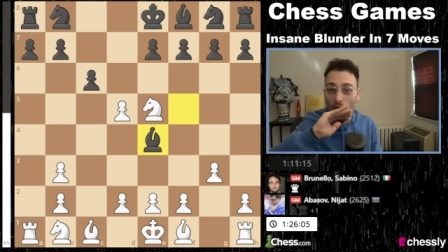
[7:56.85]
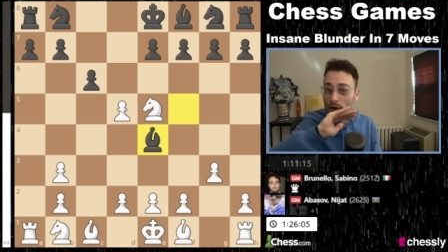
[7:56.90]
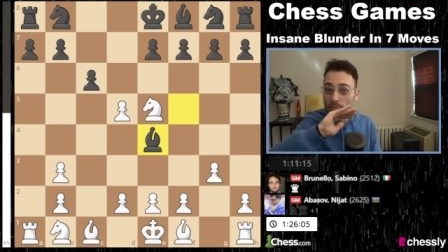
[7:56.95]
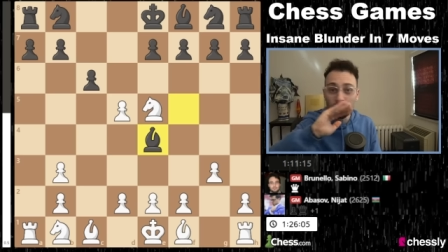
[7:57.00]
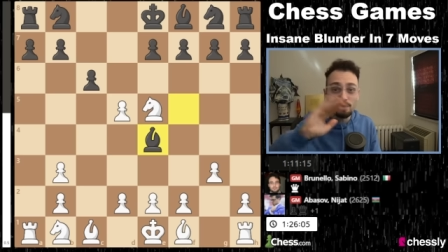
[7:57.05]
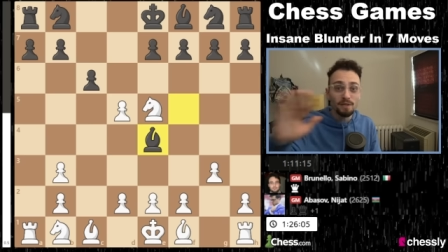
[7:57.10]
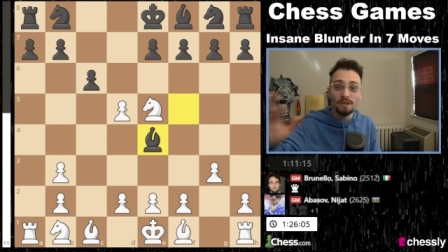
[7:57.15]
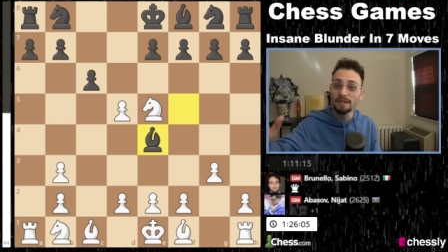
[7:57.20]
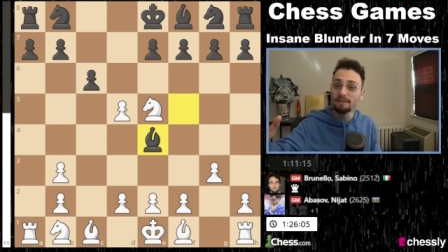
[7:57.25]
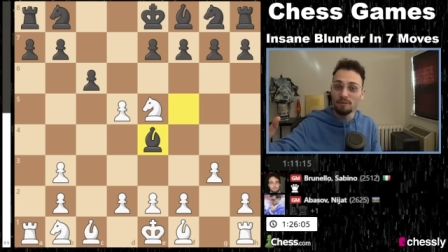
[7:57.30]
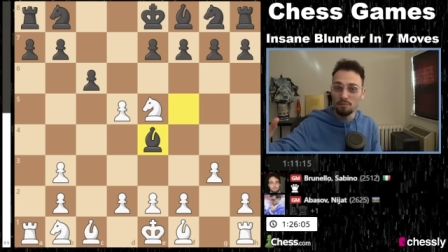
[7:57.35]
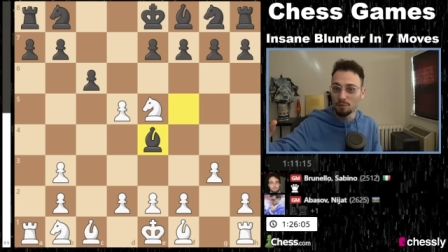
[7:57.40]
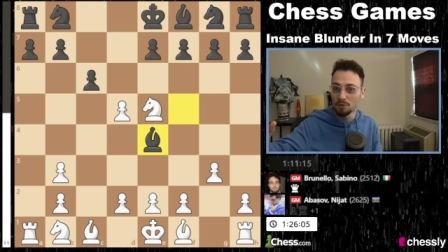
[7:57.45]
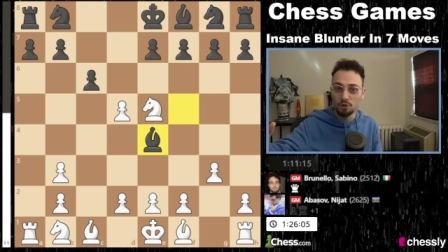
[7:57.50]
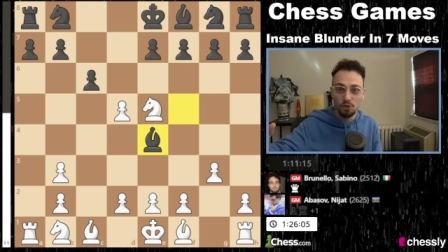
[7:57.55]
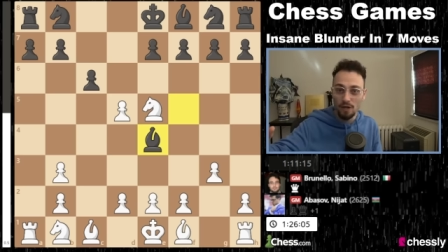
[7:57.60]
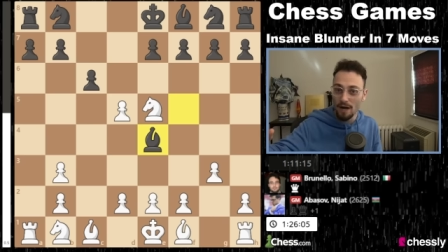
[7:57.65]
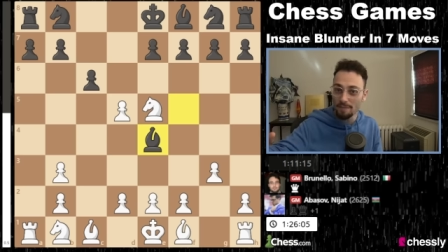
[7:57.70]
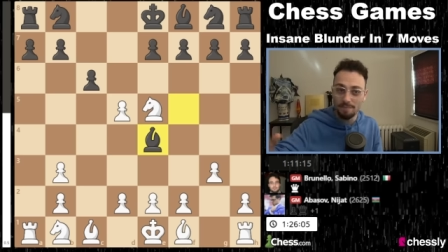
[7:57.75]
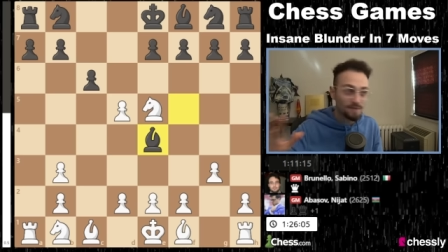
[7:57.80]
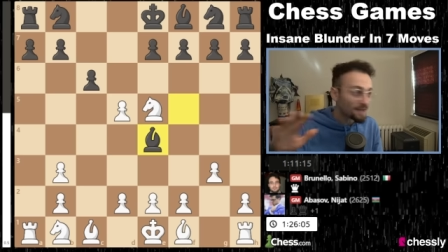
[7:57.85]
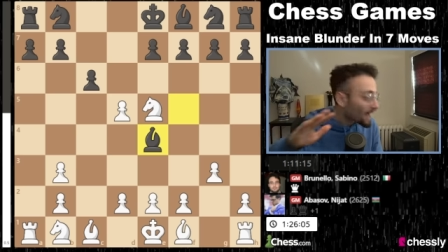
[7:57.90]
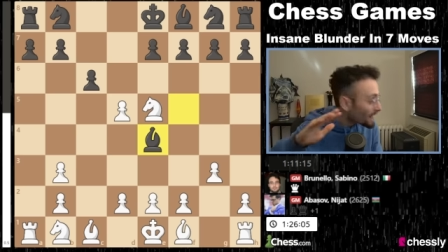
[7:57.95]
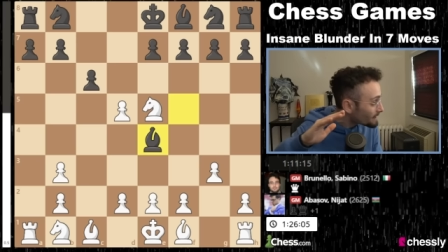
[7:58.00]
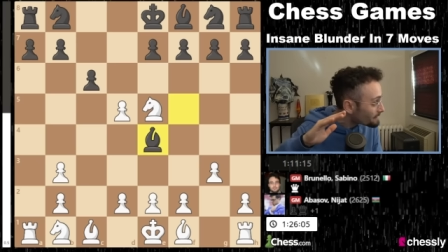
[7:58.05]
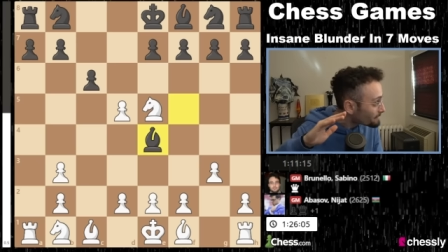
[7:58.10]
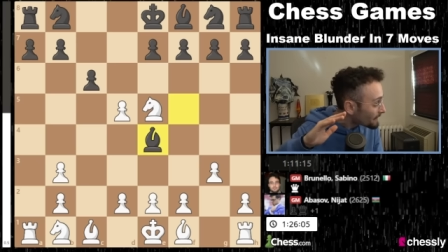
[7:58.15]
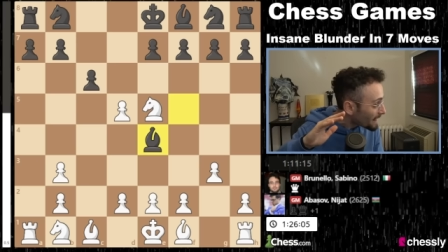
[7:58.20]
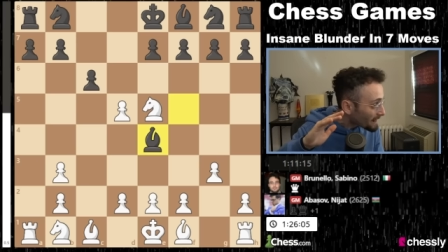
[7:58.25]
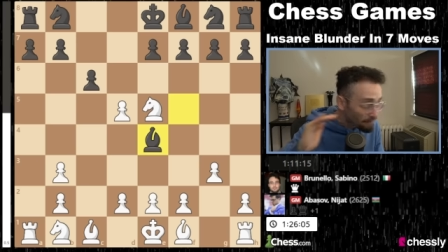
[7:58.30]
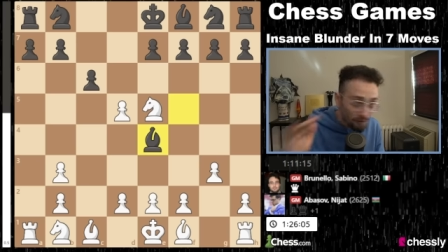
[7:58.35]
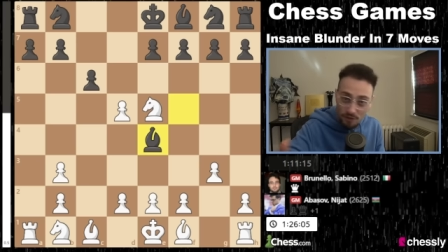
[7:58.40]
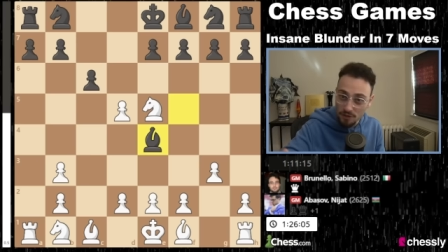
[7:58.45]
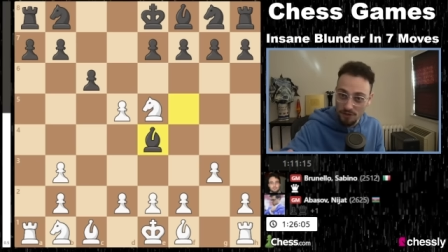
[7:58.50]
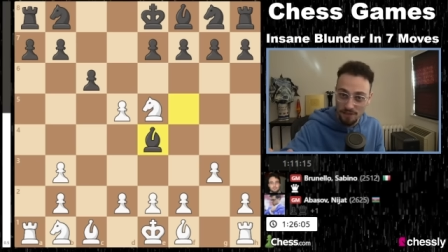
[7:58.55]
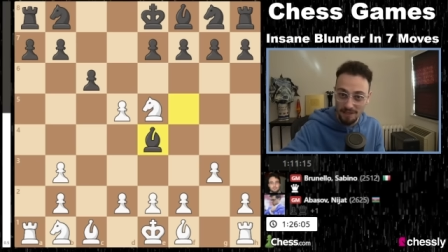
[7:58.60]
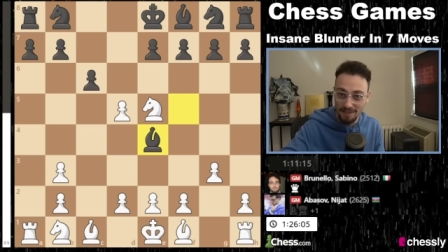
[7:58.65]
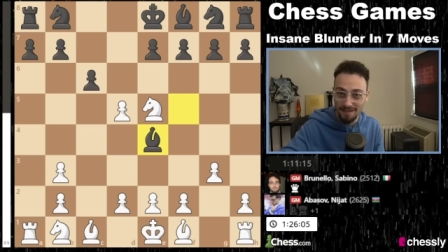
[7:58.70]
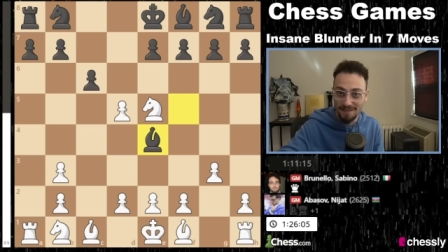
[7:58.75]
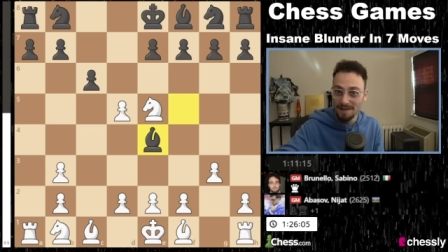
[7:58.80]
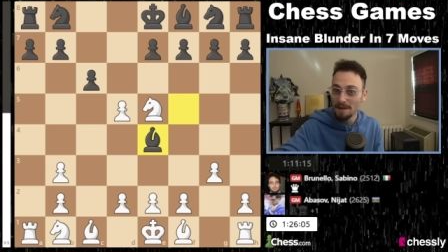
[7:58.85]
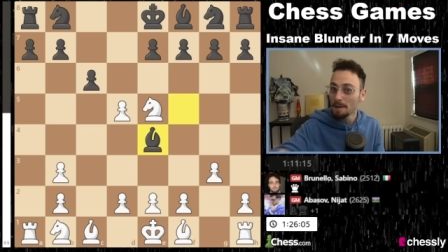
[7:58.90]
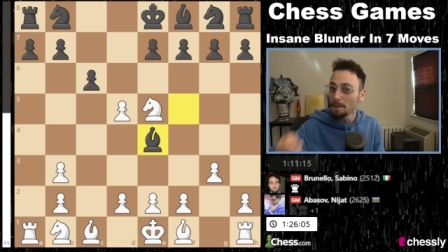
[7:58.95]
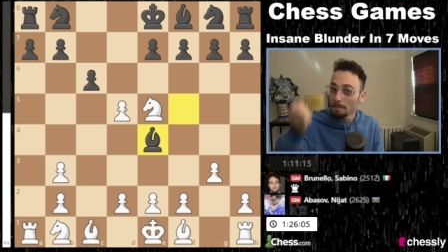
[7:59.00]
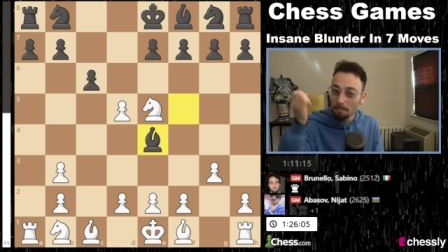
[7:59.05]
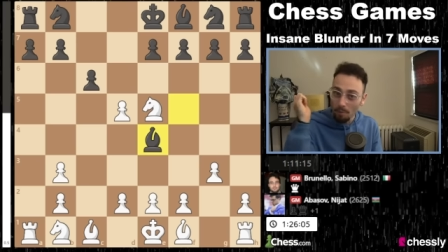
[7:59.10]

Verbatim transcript: unbelievable traps I have ever seen.